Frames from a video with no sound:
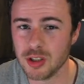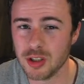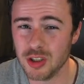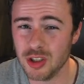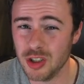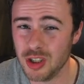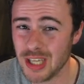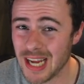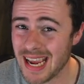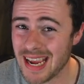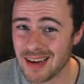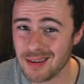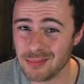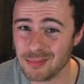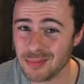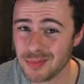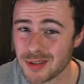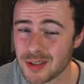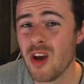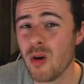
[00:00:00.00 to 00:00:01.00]

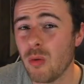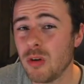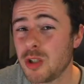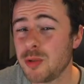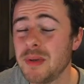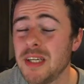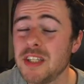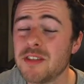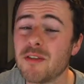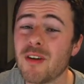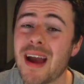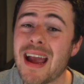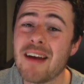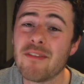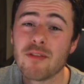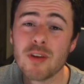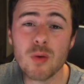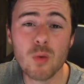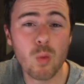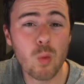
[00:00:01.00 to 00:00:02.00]
gems, which means for
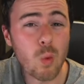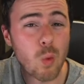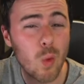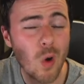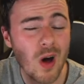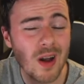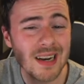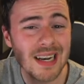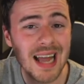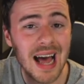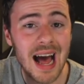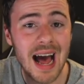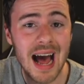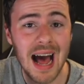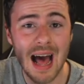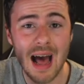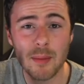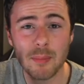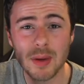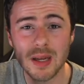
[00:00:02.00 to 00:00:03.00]
every 1
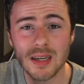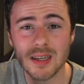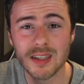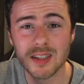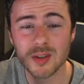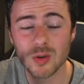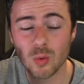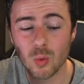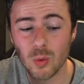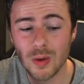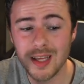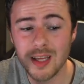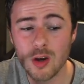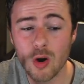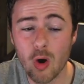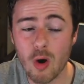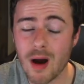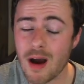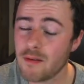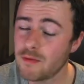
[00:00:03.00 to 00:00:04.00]
happiness we
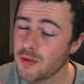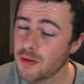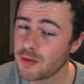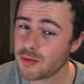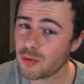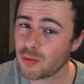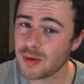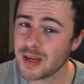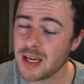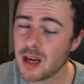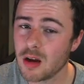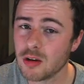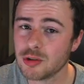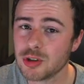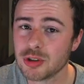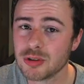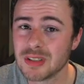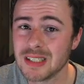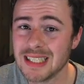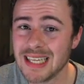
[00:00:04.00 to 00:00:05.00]
got of the
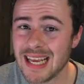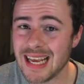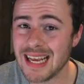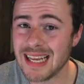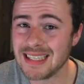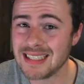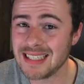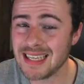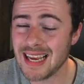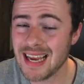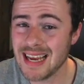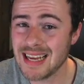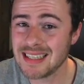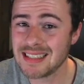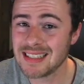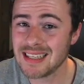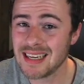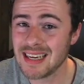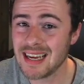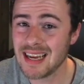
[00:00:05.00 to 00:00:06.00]

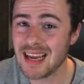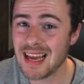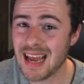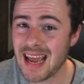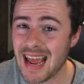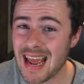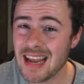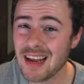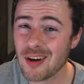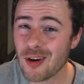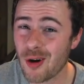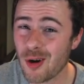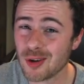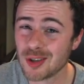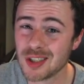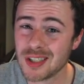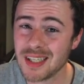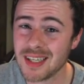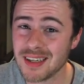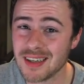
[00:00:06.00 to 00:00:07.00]
388, it
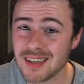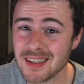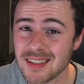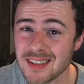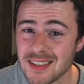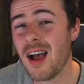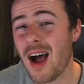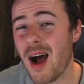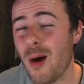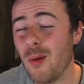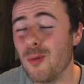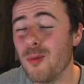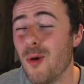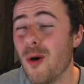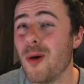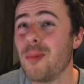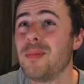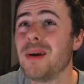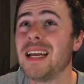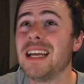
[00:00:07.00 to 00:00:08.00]
costed us a
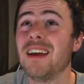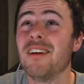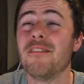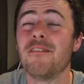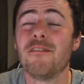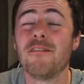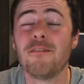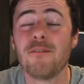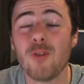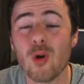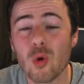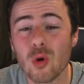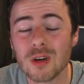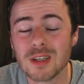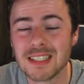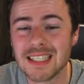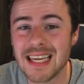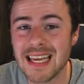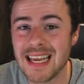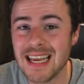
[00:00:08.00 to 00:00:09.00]
whopping
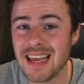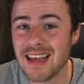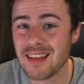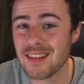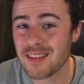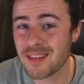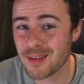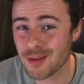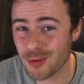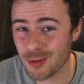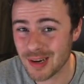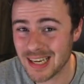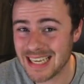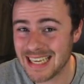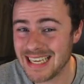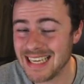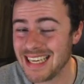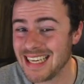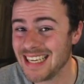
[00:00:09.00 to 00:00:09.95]
43